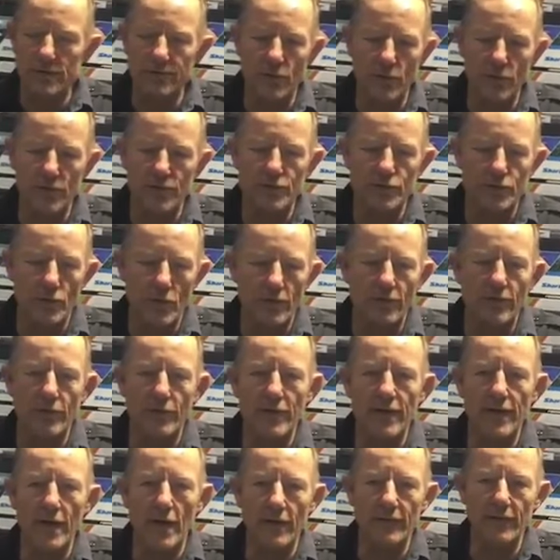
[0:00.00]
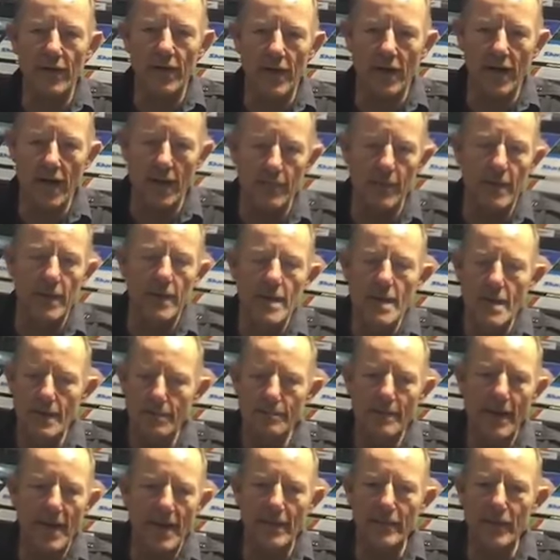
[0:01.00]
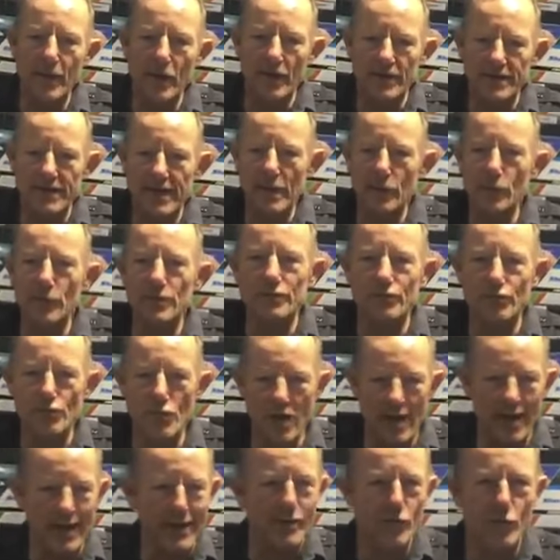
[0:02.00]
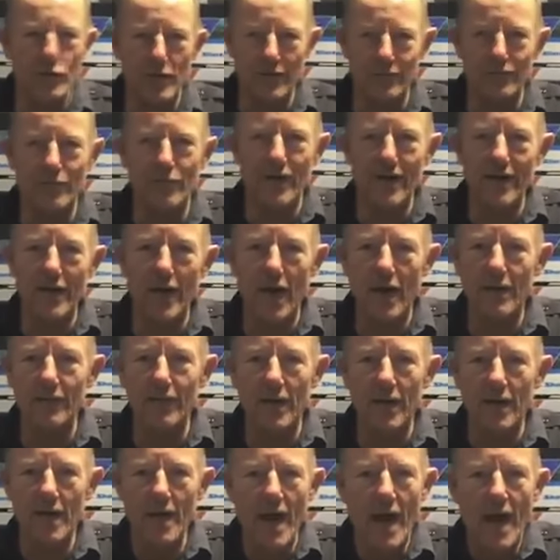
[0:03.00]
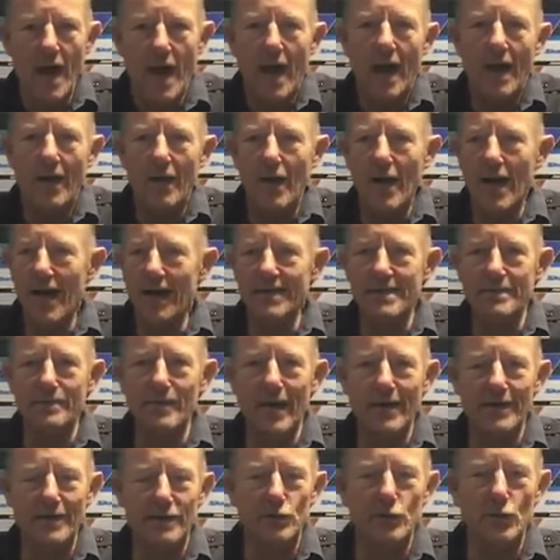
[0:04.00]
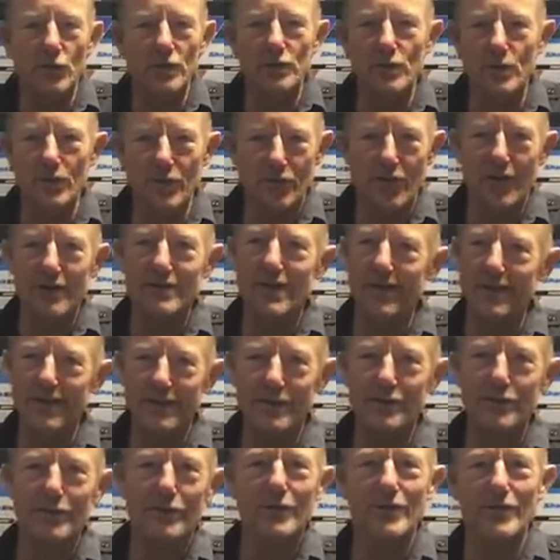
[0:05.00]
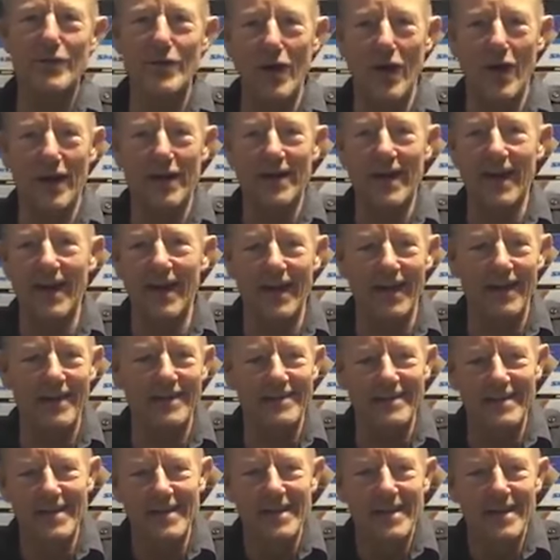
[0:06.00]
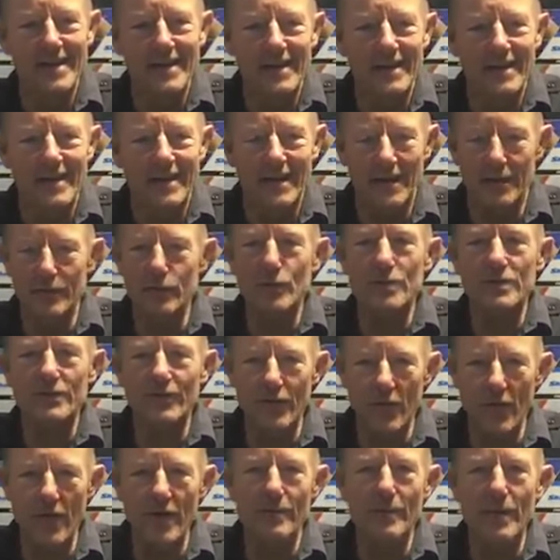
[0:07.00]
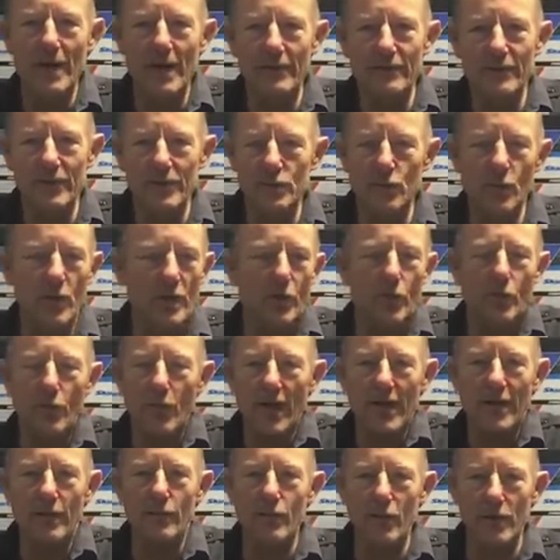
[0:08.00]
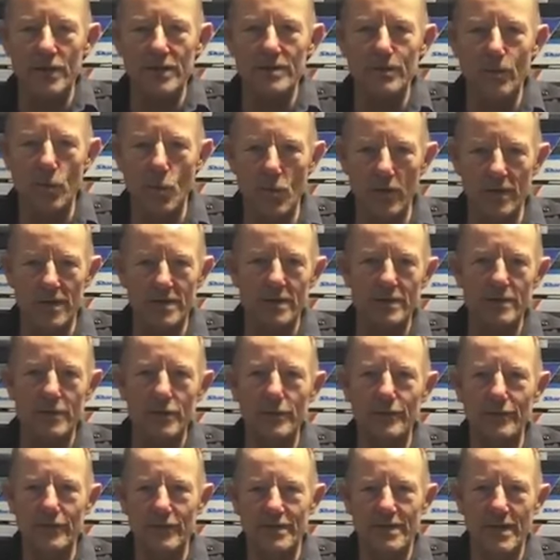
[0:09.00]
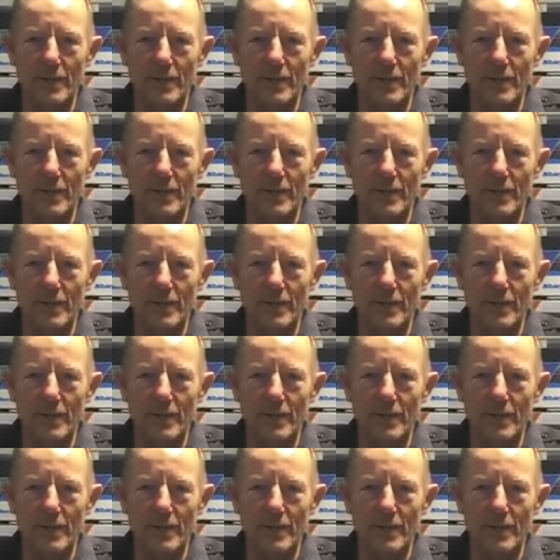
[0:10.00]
It's a very strong freediving club, and mainly because he was really good at freediving and I had to make the choice whether I was going to do it or not. And it was very beneficial. What a great cross sport to do for